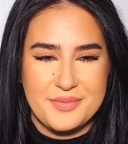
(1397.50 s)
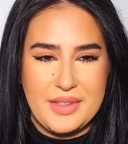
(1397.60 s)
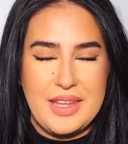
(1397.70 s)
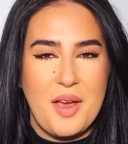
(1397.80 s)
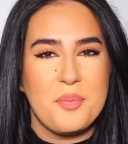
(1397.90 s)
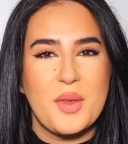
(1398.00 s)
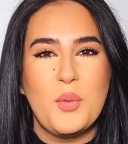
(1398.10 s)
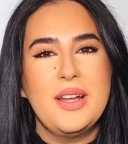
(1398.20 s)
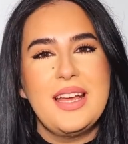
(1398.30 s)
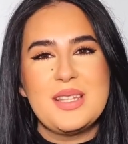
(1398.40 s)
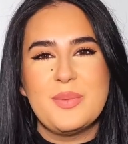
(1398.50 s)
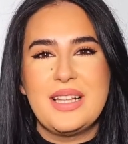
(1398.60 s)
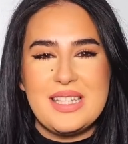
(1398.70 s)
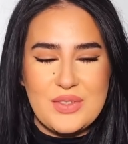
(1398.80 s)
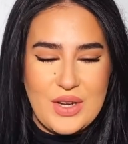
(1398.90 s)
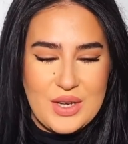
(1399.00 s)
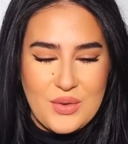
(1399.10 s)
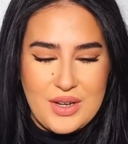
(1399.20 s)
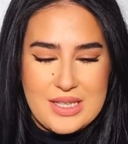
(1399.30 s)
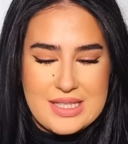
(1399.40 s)
Yeah, when I smell this
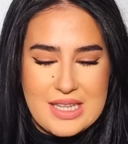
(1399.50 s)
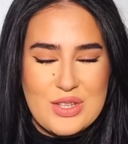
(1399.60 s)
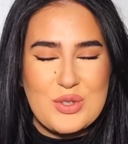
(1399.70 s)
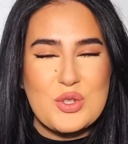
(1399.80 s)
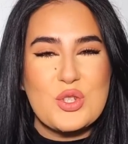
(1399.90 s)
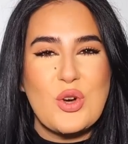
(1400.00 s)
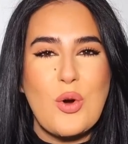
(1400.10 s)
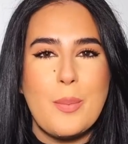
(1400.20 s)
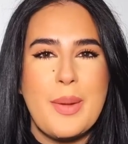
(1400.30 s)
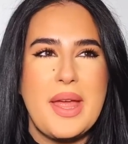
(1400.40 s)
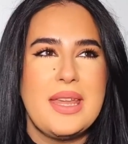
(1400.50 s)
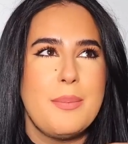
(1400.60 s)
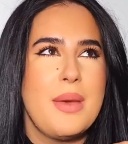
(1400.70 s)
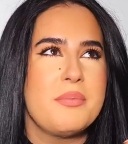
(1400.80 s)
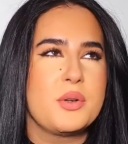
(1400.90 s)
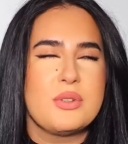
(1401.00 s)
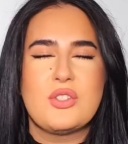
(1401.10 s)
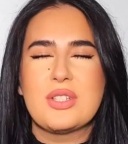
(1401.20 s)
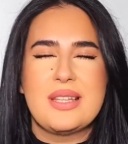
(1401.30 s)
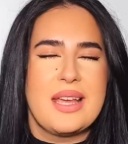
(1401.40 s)
fragrance, so many memories
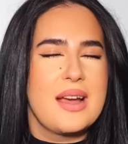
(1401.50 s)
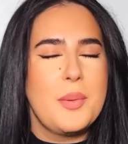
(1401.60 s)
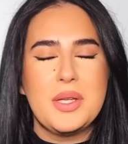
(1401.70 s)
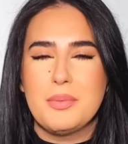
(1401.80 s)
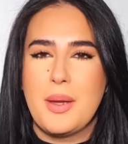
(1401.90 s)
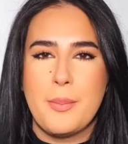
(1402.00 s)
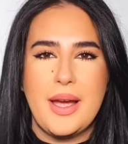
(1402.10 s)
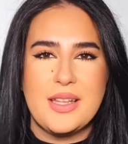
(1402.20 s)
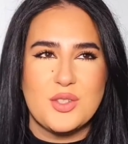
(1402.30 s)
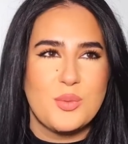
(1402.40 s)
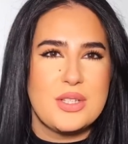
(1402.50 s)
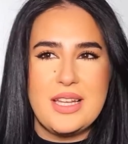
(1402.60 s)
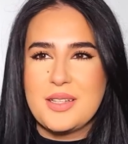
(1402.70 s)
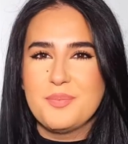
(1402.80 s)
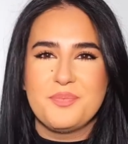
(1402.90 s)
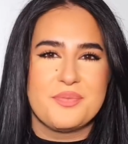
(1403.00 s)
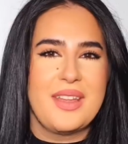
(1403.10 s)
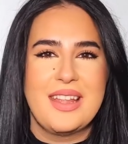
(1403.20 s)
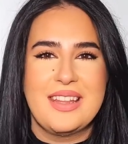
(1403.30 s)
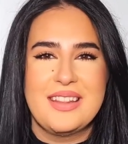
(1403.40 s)
just like come in my mind. It's almost like
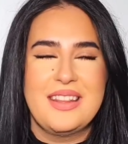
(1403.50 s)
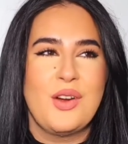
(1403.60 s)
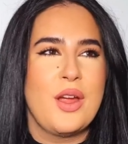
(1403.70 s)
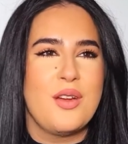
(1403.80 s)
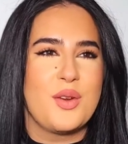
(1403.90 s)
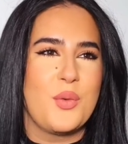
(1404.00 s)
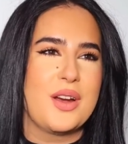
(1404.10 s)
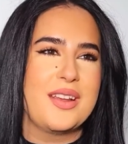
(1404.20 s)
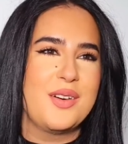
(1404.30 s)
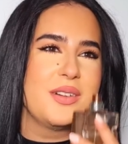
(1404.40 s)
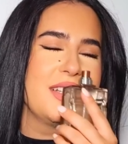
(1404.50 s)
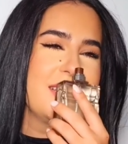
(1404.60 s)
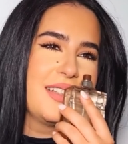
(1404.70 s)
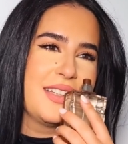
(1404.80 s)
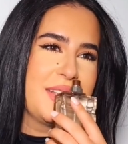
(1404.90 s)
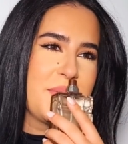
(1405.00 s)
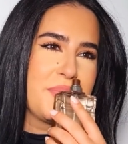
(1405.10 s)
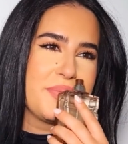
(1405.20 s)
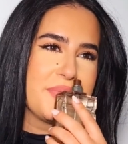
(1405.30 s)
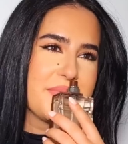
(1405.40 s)
they're everywhere now.
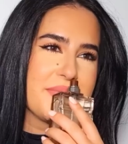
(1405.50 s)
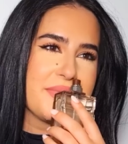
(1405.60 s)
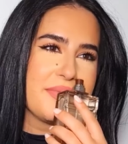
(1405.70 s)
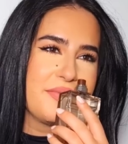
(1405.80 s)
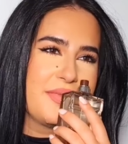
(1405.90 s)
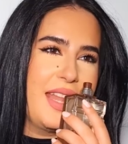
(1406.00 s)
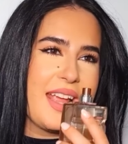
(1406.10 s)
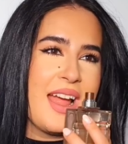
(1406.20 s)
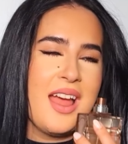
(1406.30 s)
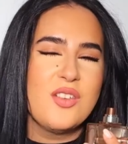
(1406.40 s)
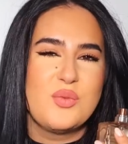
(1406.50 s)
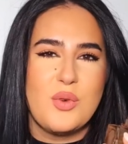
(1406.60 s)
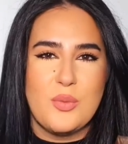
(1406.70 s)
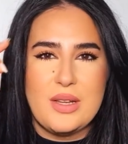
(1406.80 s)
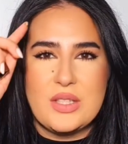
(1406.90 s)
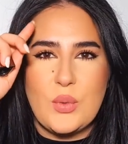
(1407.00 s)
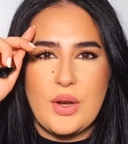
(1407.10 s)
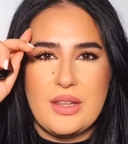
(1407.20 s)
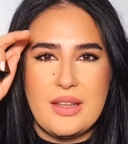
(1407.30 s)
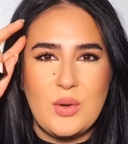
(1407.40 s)
Like I have moments
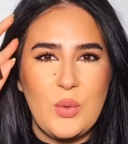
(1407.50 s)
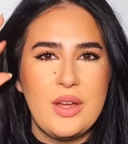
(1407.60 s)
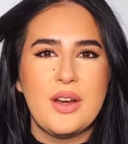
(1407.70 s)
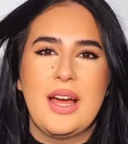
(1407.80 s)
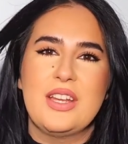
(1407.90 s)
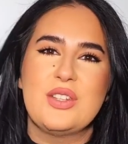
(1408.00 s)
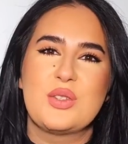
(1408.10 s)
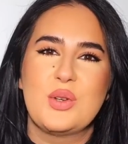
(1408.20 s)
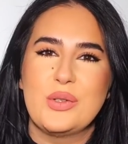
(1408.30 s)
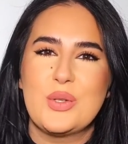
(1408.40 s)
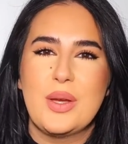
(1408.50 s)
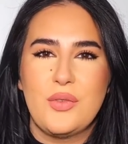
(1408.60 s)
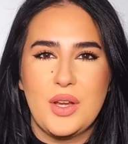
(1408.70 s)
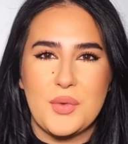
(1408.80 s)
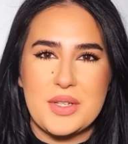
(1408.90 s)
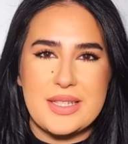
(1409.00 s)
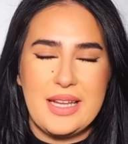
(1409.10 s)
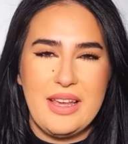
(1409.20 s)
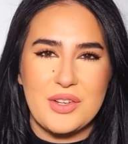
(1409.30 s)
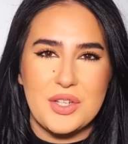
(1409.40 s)
where I just go to my fragrance
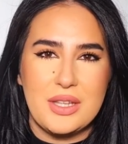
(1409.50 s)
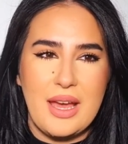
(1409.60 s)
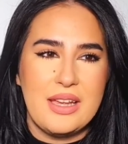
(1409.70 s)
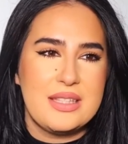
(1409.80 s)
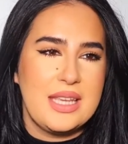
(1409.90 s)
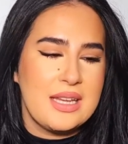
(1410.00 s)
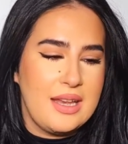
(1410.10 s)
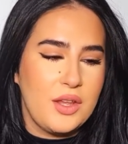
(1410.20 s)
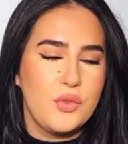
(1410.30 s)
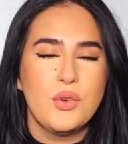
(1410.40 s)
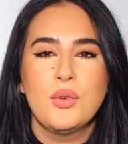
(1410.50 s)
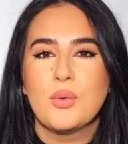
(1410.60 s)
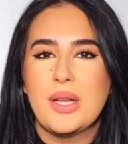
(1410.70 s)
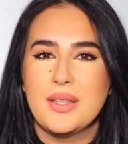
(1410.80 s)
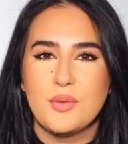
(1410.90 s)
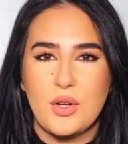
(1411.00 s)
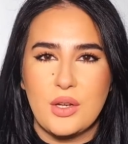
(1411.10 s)
collection, I take like few random